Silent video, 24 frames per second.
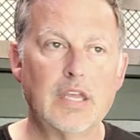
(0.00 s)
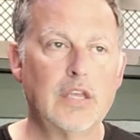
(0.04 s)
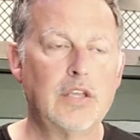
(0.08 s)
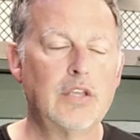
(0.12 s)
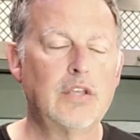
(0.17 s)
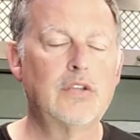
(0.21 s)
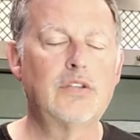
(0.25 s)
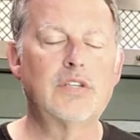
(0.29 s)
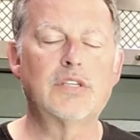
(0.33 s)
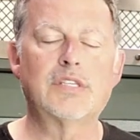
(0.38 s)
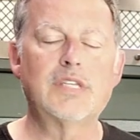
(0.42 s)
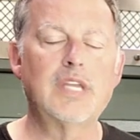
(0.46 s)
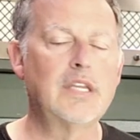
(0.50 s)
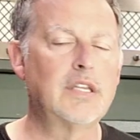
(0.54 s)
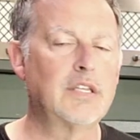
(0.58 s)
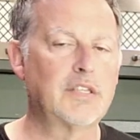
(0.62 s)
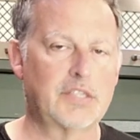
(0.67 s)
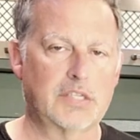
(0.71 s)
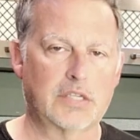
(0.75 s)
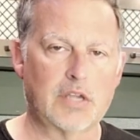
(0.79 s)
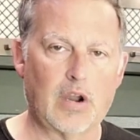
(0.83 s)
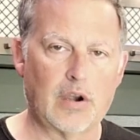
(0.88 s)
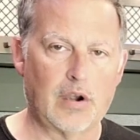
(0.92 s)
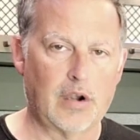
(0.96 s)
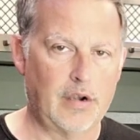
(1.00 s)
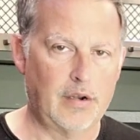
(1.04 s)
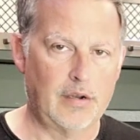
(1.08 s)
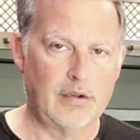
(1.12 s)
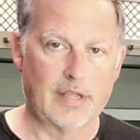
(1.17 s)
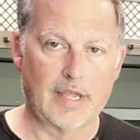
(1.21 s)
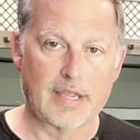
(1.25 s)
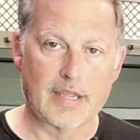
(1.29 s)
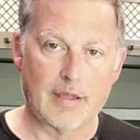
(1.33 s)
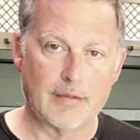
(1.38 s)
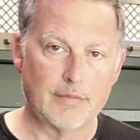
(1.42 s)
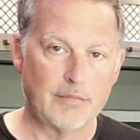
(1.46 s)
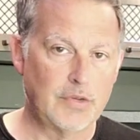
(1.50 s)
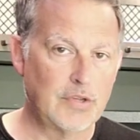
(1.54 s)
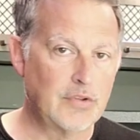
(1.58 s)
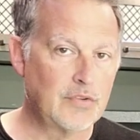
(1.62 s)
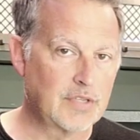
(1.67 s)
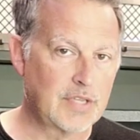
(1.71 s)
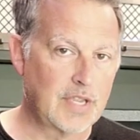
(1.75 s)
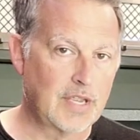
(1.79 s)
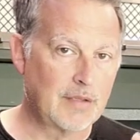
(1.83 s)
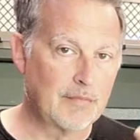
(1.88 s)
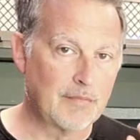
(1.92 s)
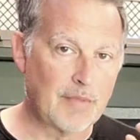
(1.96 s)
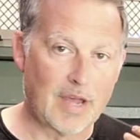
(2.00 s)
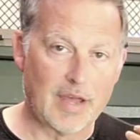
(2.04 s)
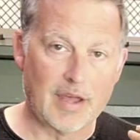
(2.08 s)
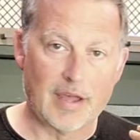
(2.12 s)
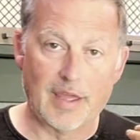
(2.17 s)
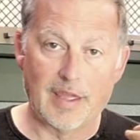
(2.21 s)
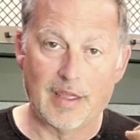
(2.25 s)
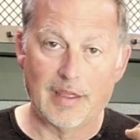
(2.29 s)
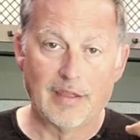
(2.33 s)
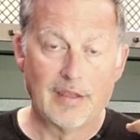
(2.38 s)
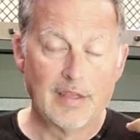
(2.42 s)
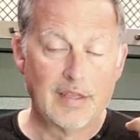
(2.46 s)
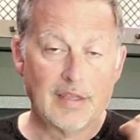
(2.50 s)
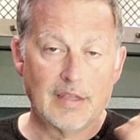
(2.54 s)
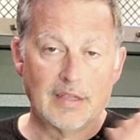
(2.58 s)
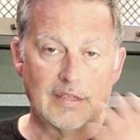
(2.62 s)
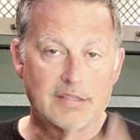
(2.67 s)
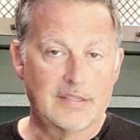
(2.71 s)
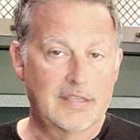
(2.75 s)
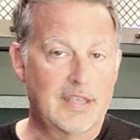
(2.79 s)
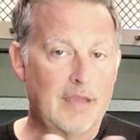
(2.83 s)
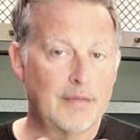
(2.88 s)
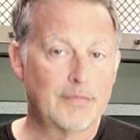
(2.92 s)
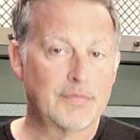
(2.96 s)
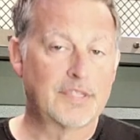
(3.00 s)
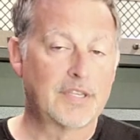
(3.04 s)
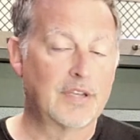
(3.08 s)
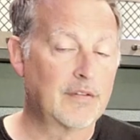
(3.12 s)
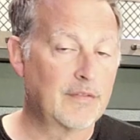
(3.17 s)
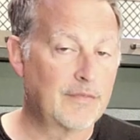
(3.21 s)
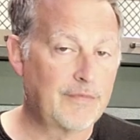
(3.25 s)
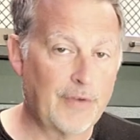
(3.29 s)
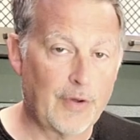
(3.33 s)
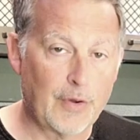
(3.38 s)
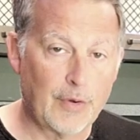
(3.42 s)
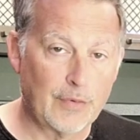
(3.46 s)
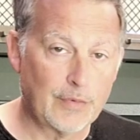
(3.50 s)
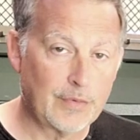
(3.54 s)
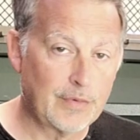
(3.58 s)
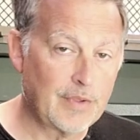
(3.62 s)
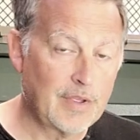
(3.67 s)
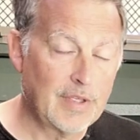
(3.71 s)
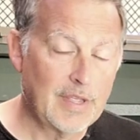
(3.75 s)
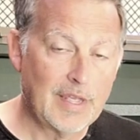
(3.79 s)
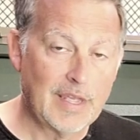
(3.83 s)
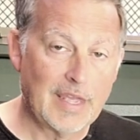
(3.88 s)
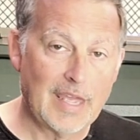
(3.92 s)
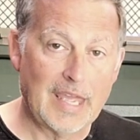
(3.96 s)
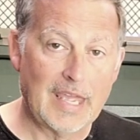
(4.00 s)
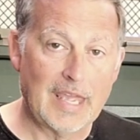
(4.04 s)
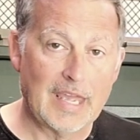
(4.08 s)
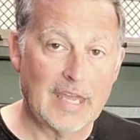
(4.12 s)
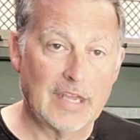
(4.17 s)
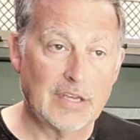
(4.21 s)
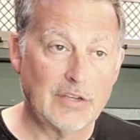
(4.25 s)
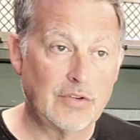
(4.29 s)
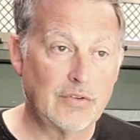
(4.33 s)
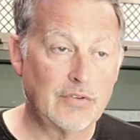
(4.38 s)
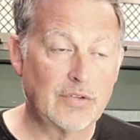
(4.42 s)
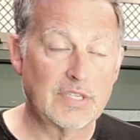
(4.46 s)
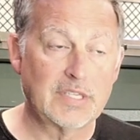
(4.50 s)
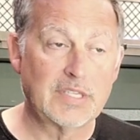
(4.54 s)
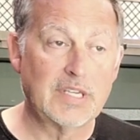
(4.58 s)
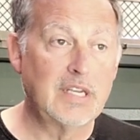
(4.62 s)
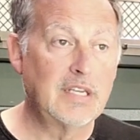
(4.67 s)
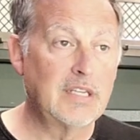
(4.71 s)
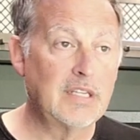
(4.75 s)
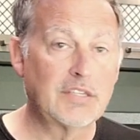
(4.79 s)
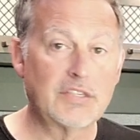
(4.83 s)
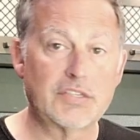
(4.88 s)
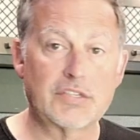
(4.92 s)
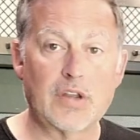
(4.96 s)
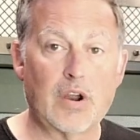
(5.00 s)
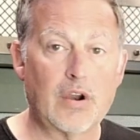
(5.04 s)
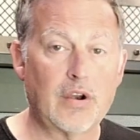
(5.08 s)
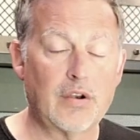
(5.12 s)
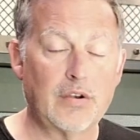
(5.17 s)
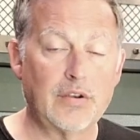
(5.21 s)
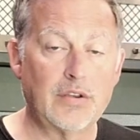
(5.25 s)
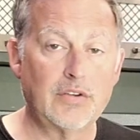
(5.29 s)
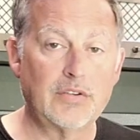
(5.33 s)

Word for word: You just need to start. Like, I'm using my Samsung phone, and you just need to start.